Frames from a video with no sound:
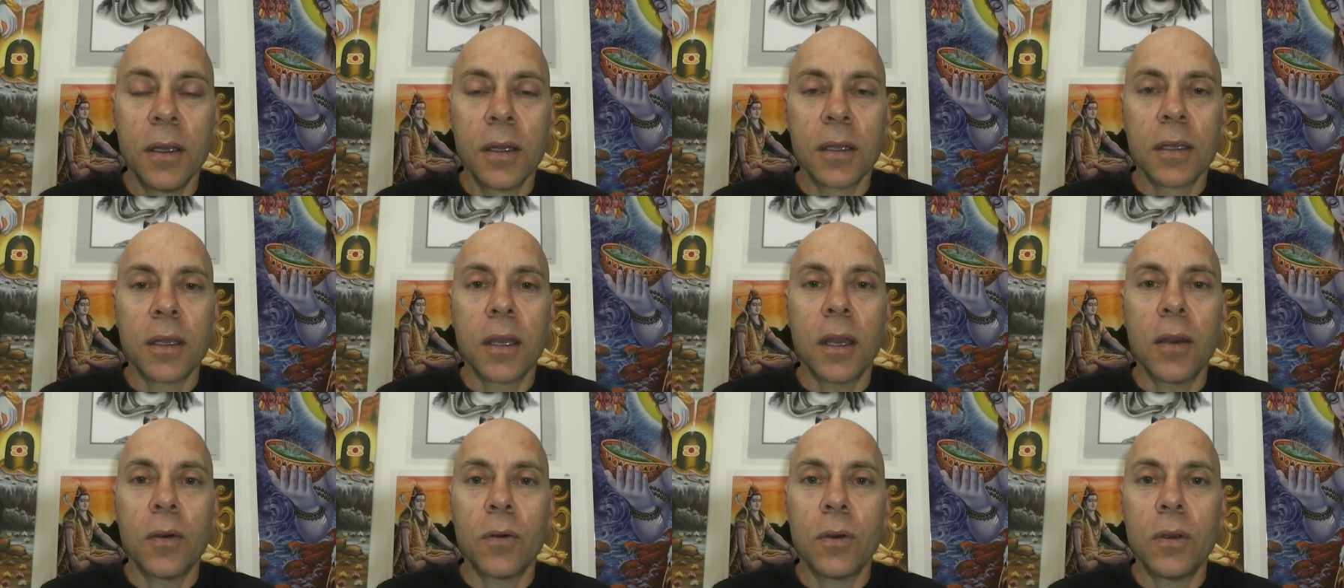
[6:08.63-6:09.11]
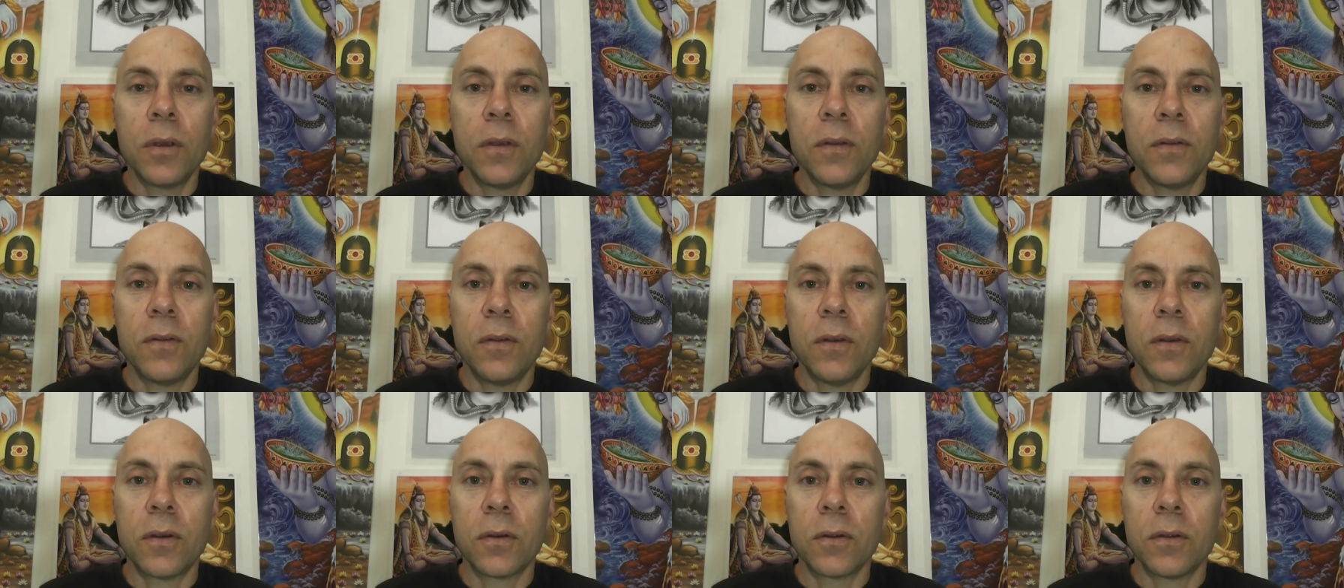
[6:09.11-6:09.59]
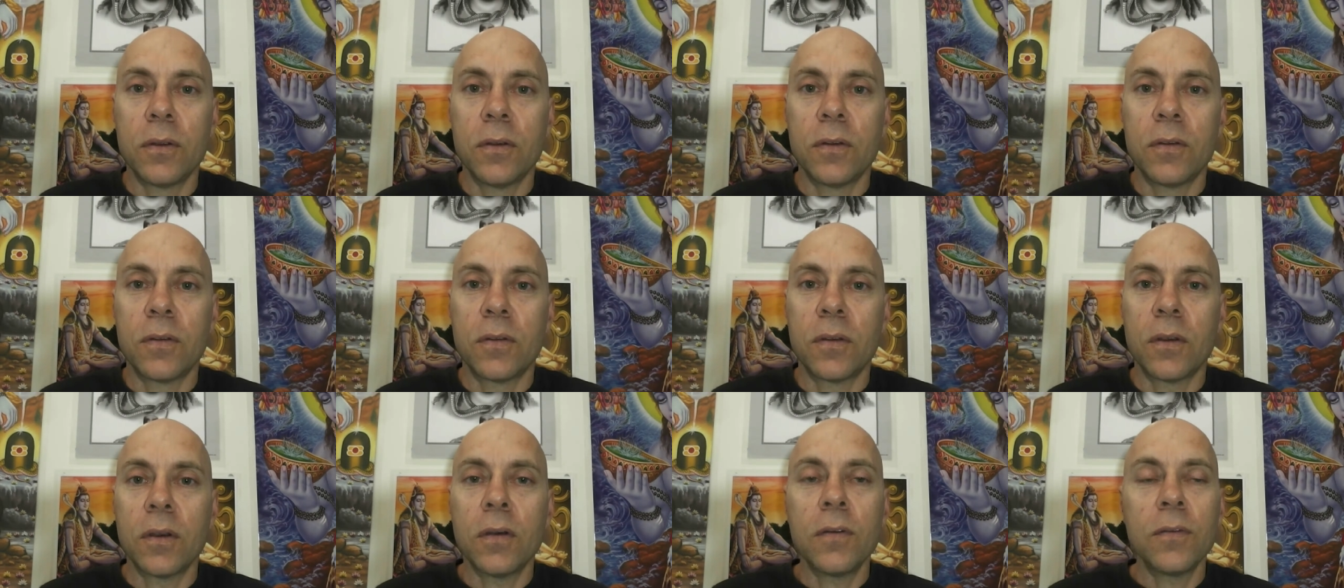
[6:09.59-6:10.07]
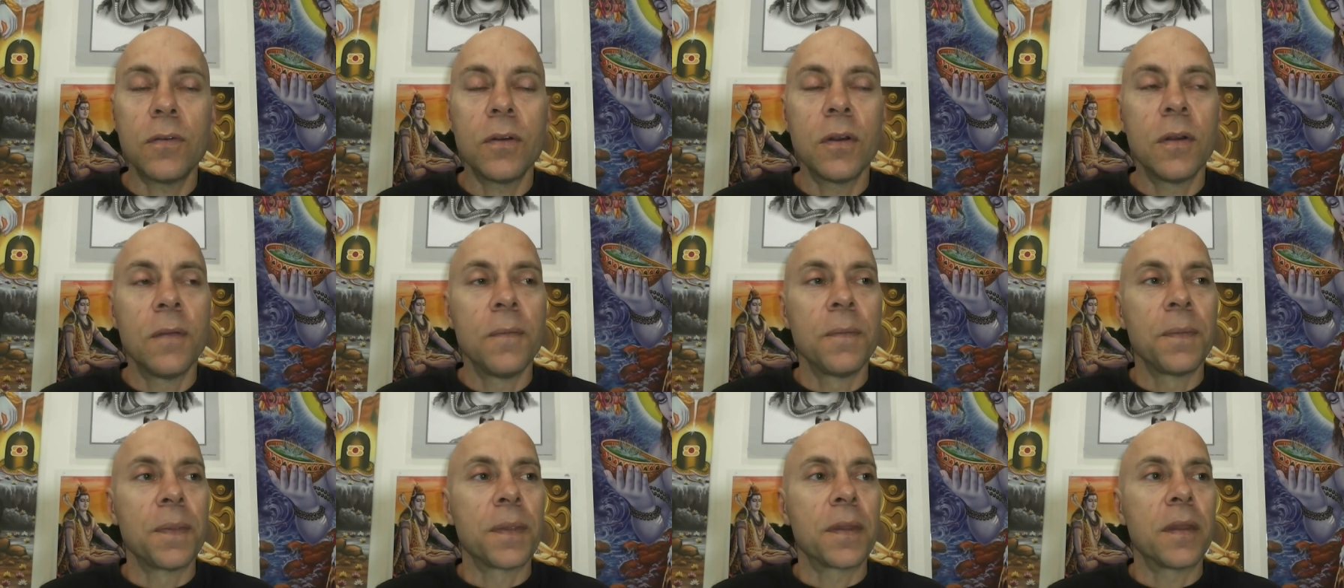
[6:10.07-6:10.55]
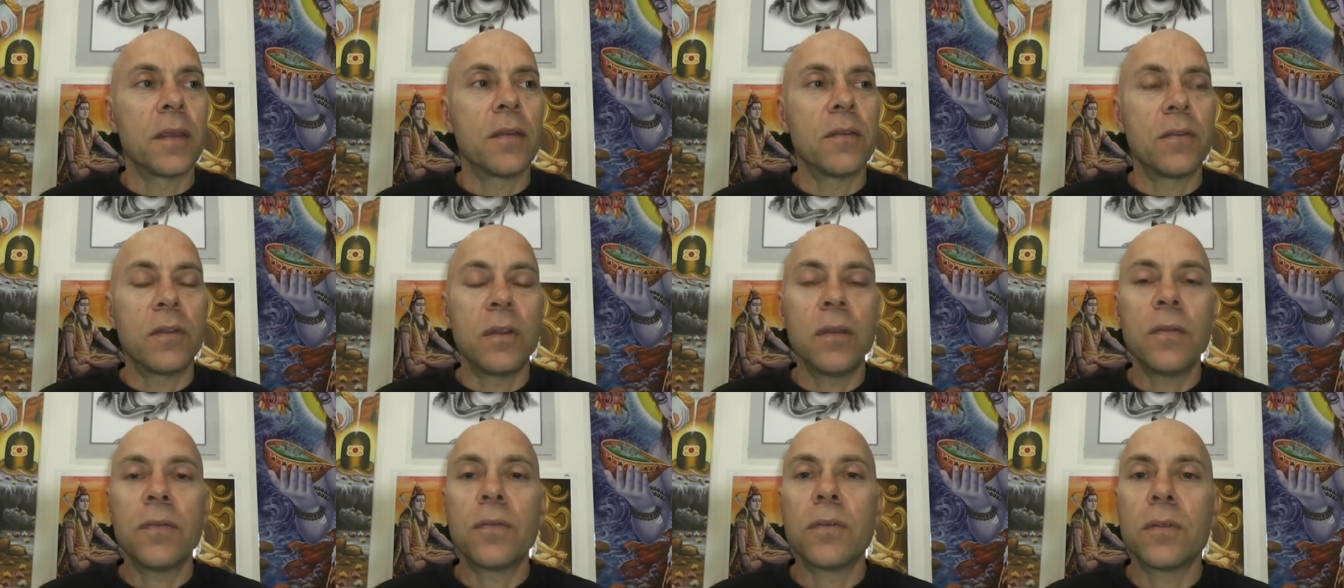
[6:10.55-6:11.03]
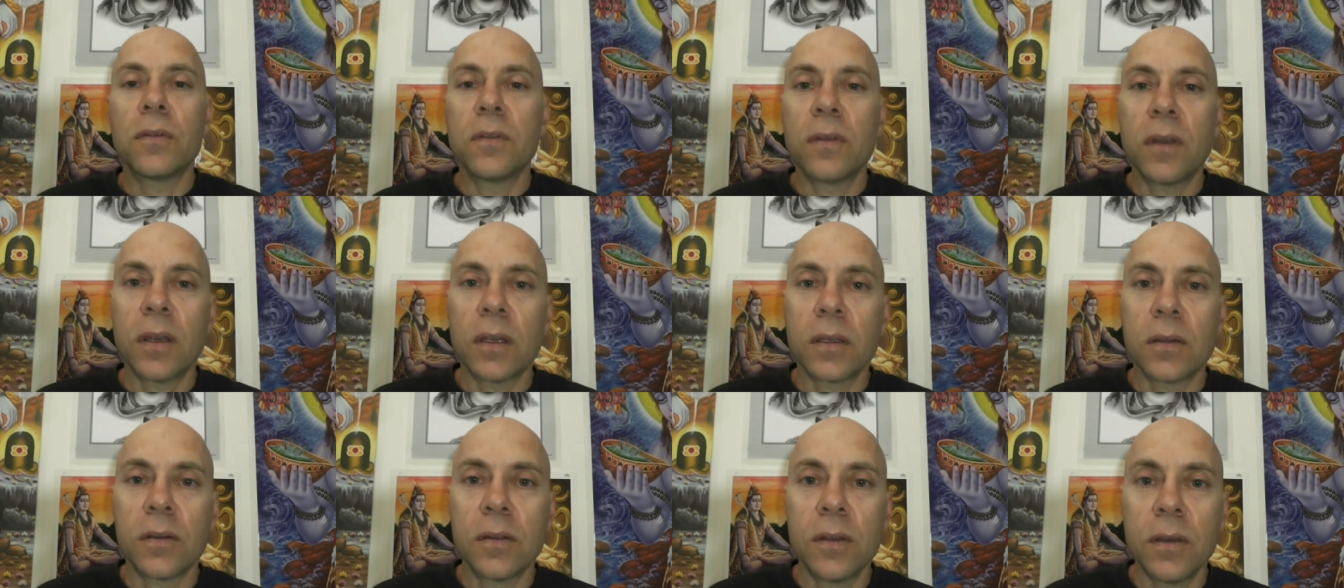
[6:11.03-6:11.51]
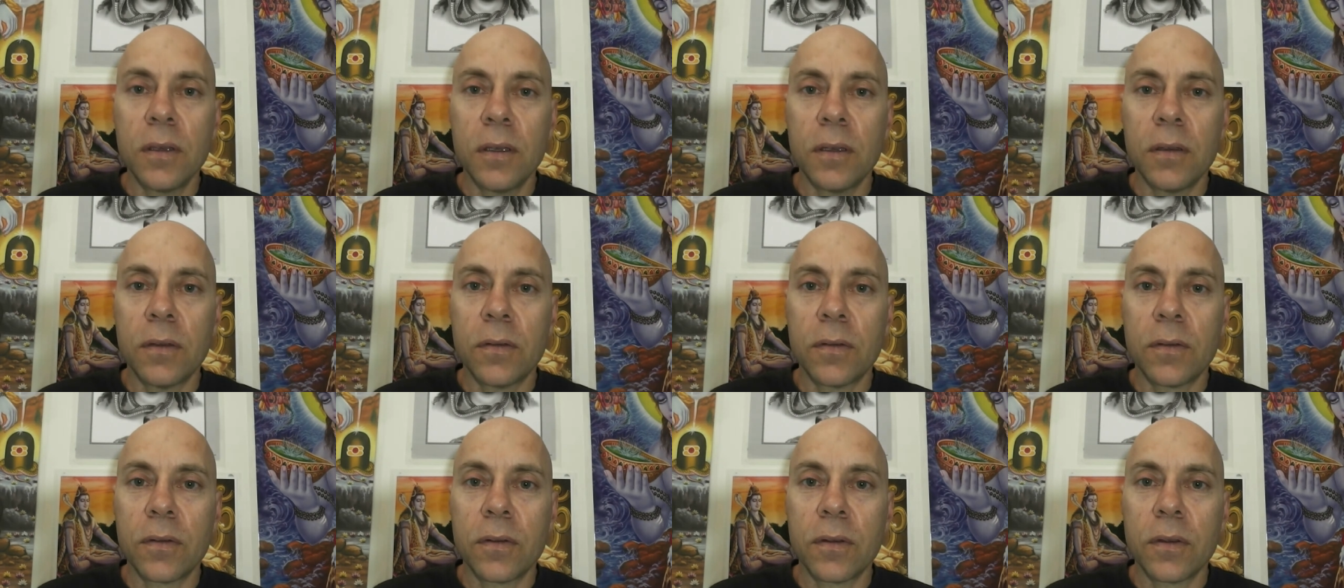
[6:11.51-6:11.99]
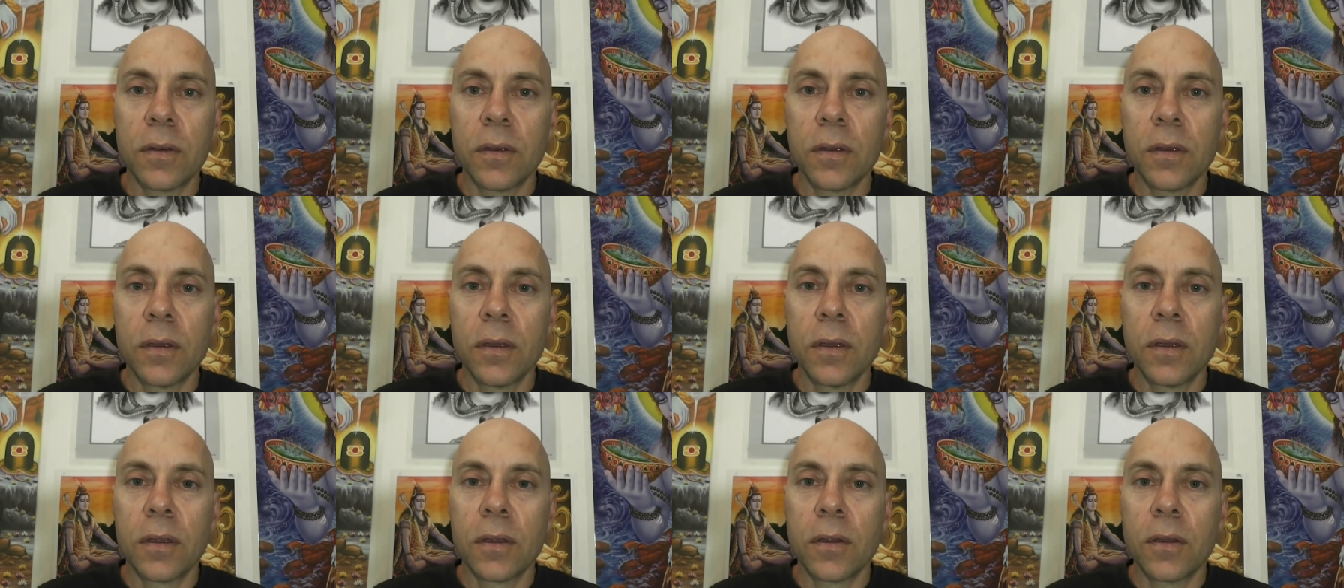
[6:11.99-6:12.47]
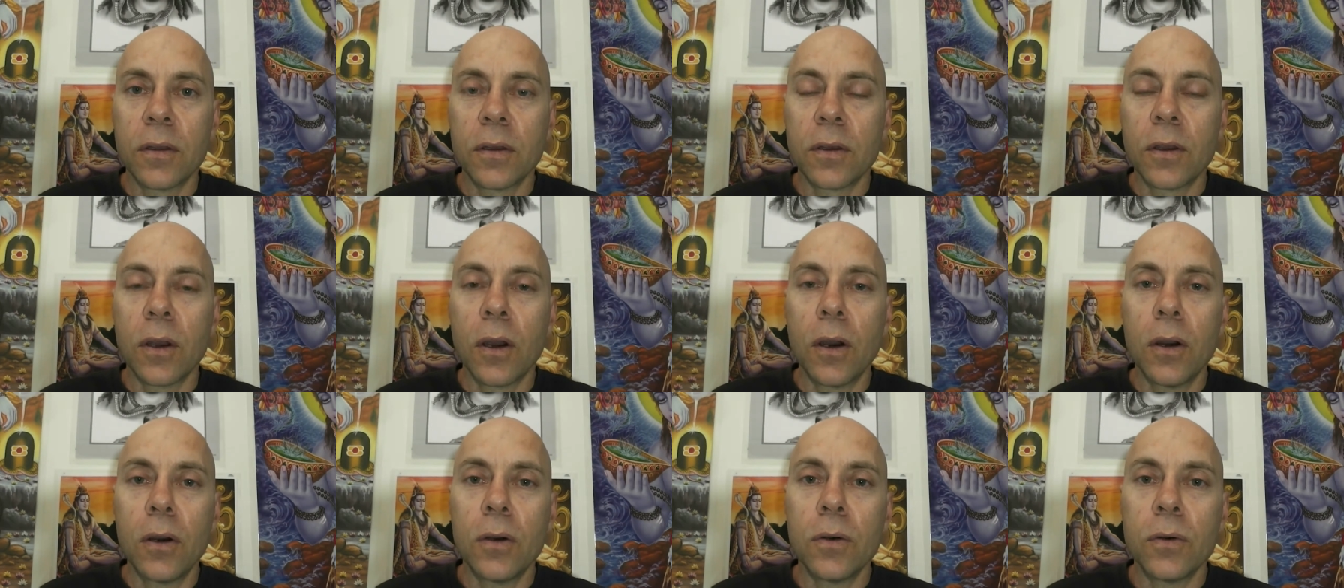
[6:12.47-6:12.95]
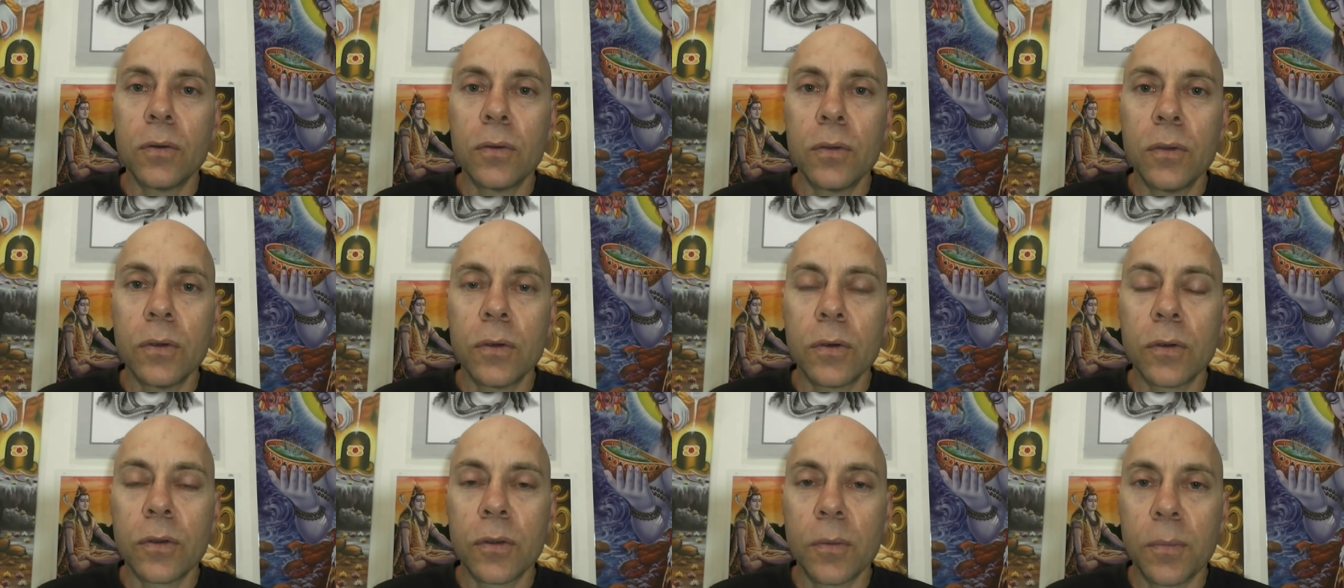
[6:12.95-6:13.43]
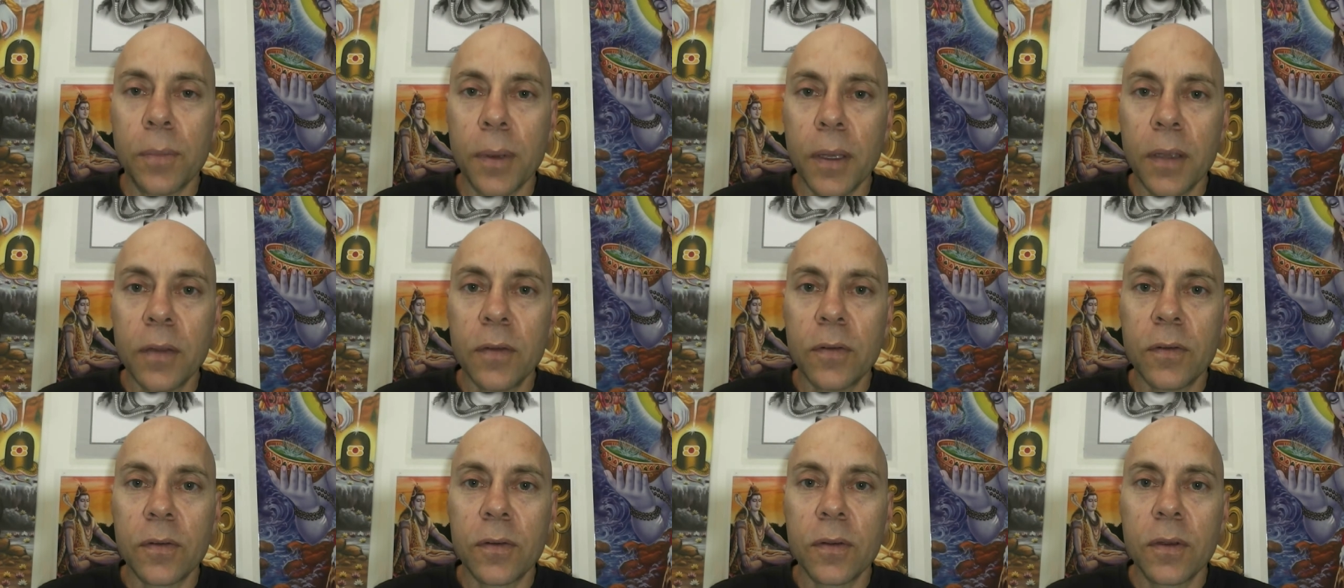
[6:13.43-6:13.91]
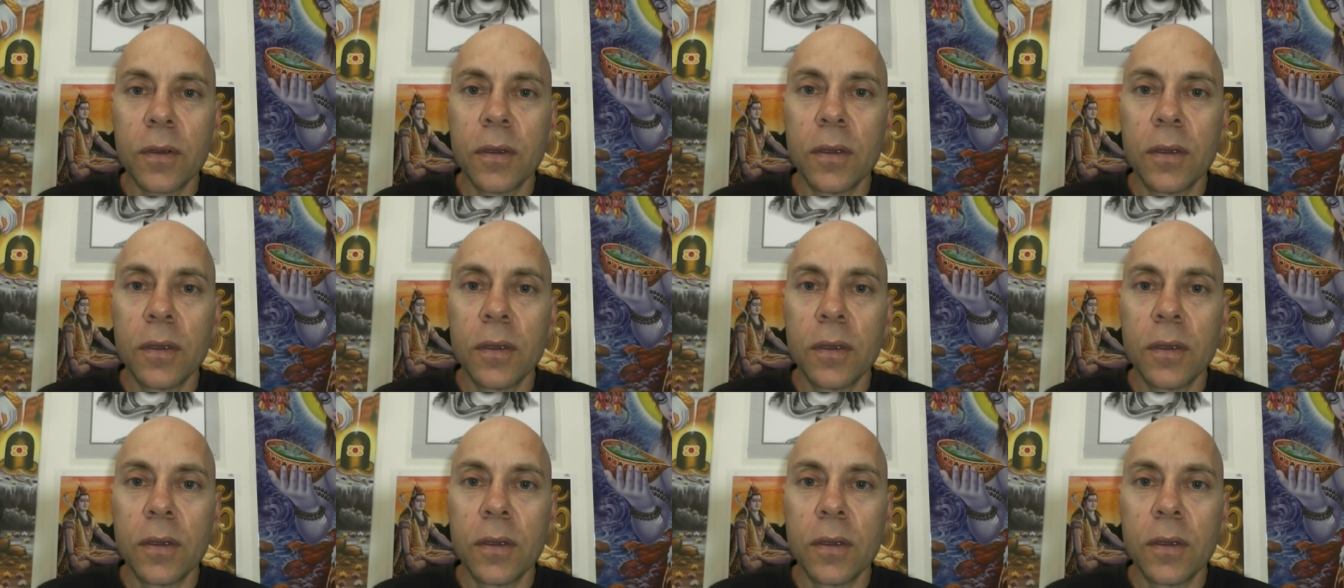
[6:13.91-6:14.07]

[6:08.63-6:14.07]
Go easy on yourself. There's different techniques. The goal, or the best